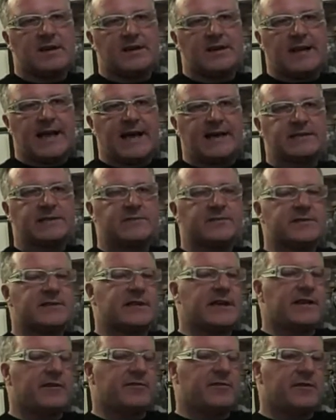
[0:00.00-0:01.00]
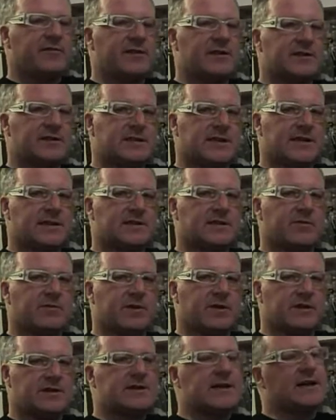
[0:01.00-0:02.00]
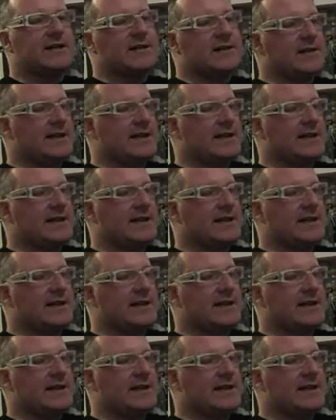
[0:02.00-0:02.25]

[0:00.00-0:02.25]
Last year set at 56, and we decided